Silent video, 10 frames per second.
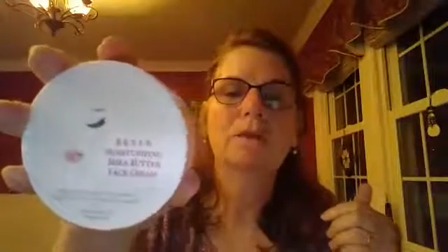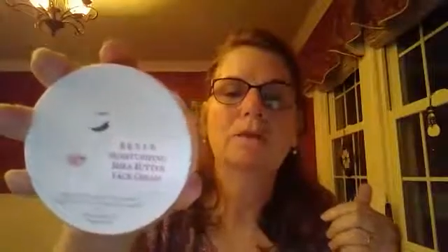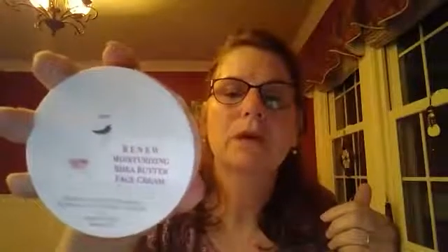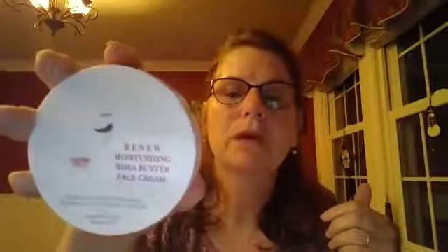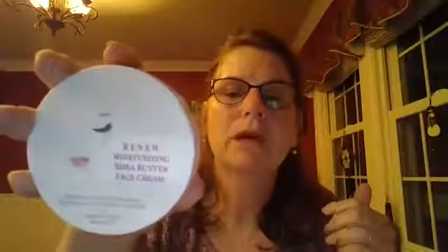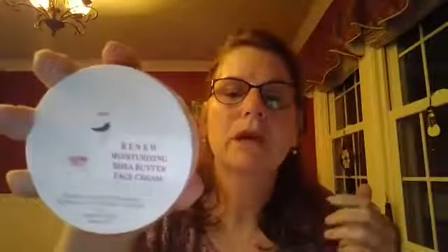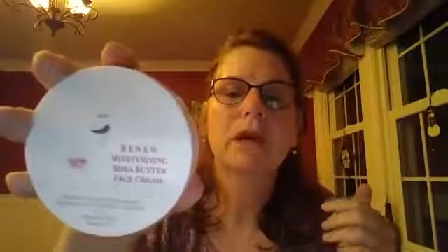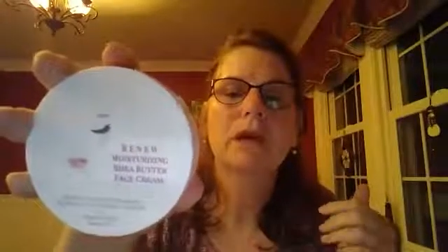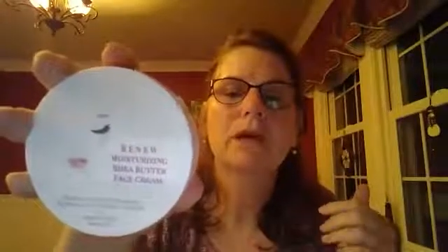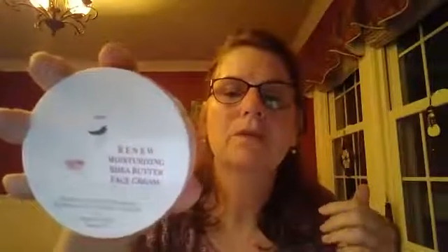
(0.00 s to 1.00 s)
But
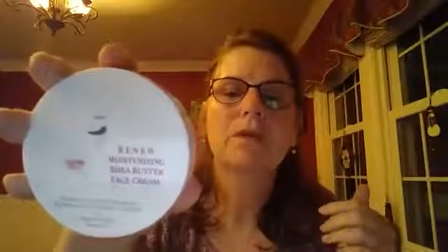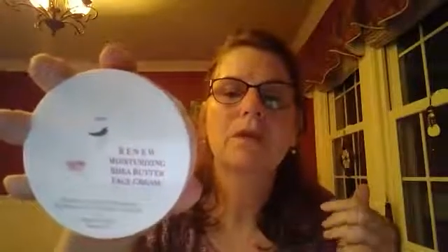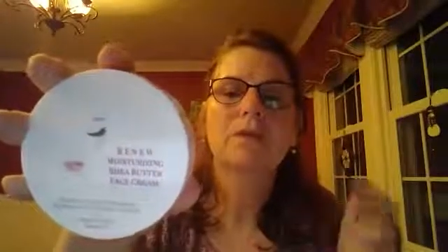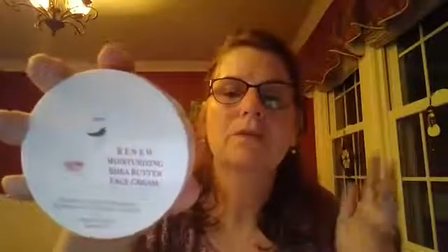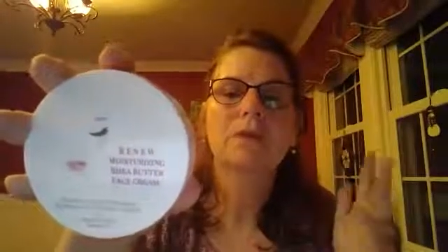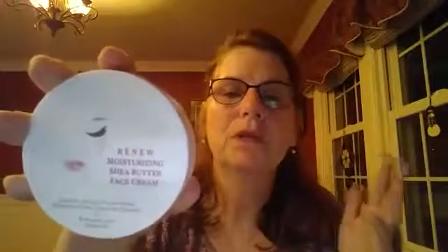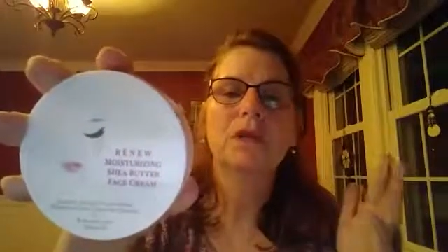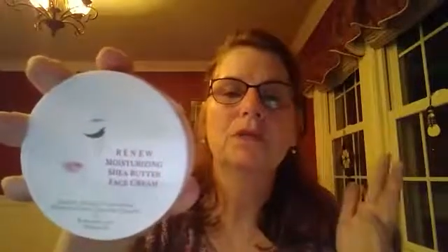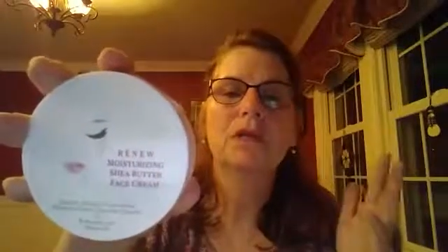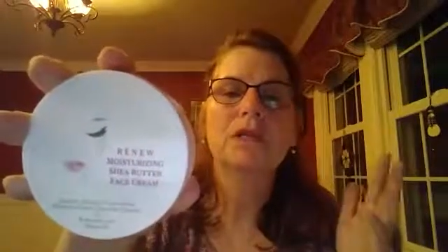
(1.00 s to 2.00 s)
again, if you're
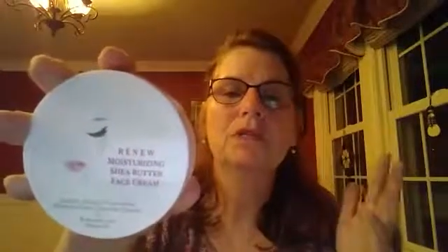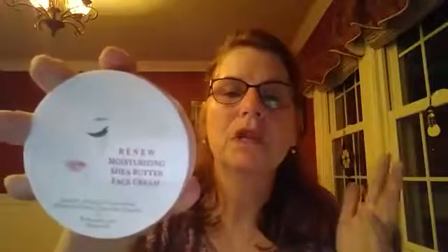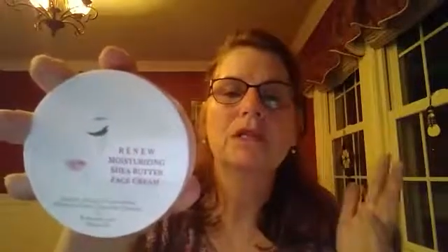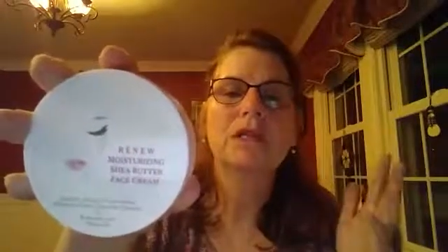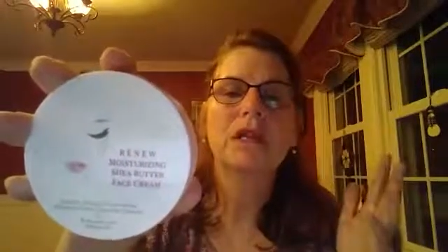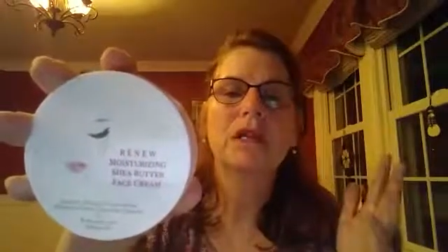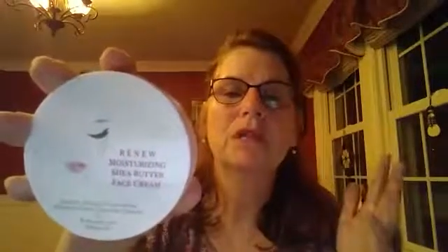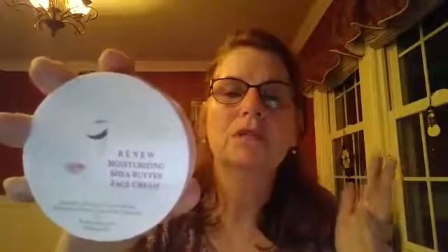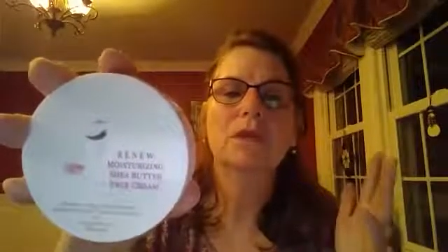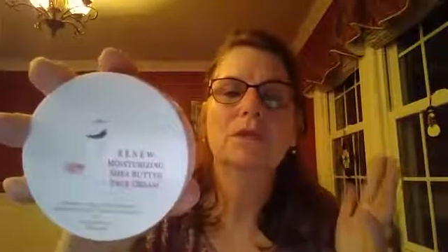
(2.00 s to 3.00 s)
really, really dry
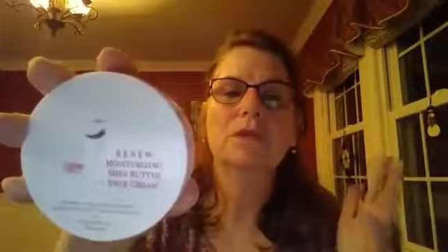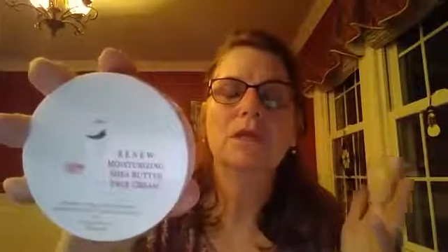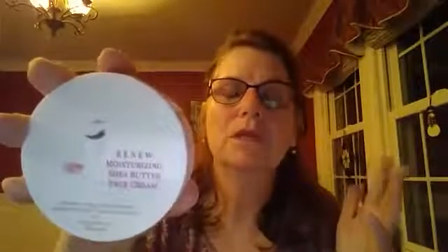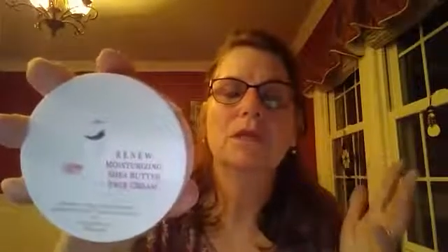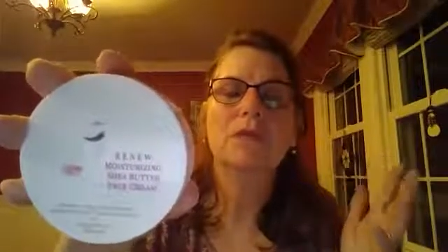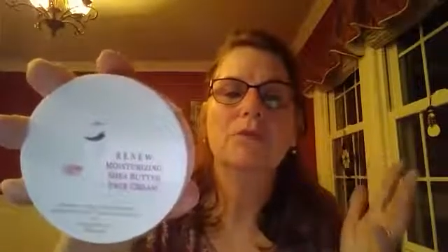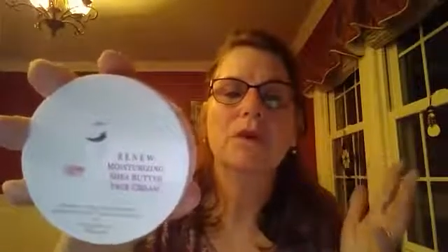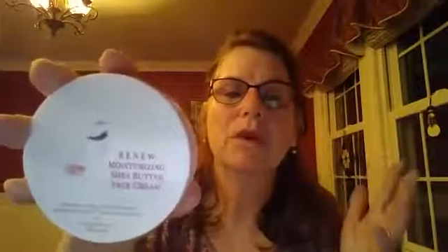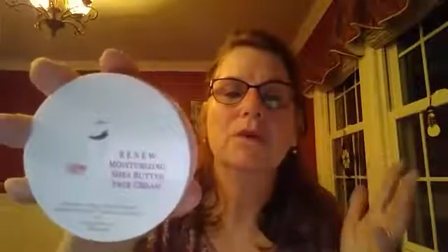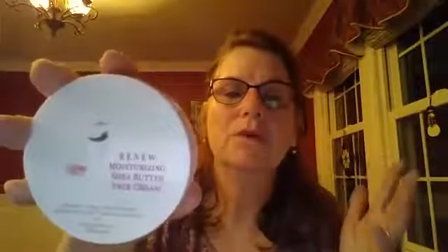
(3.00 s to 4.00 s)
skin or really, really deep
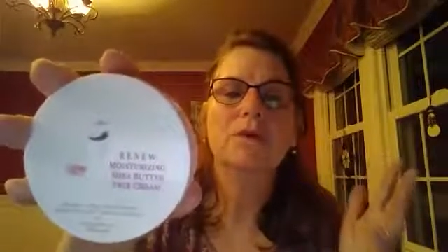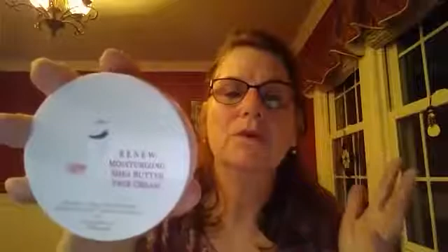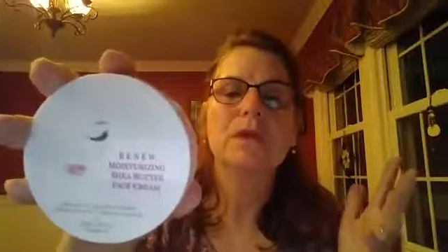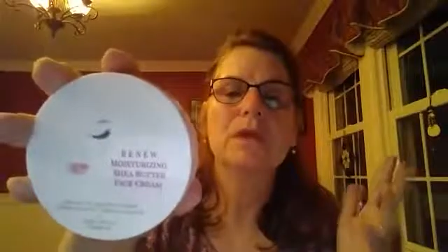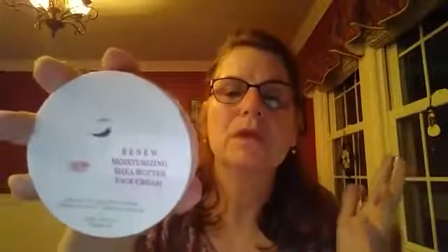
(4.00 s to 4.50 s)
wrinkles,